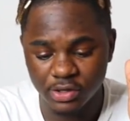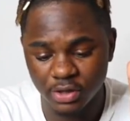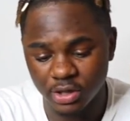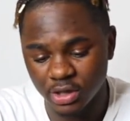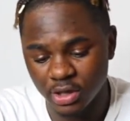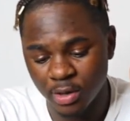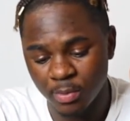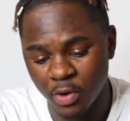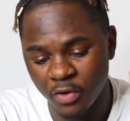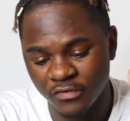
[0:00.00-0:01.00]

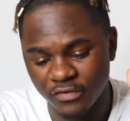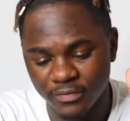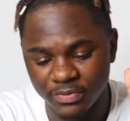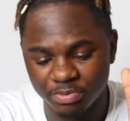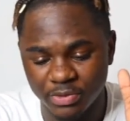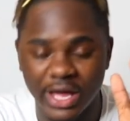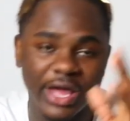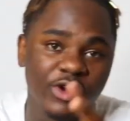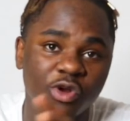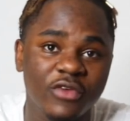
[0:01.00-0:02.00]
of, I
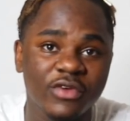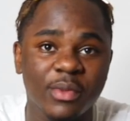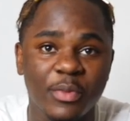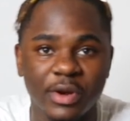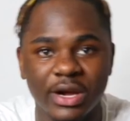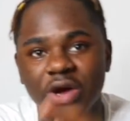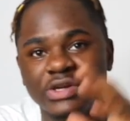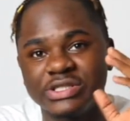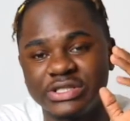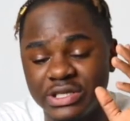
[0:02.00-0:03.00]
don't know if I'm gonna pronounce
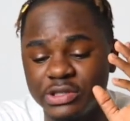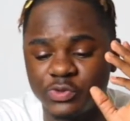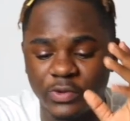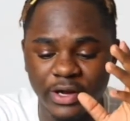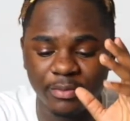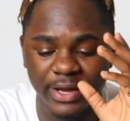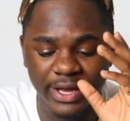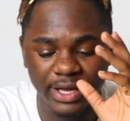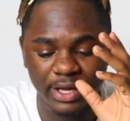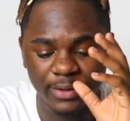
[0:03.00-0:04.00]
his name right, but
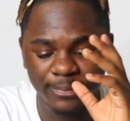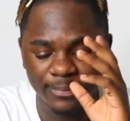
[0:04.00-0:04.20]
hey,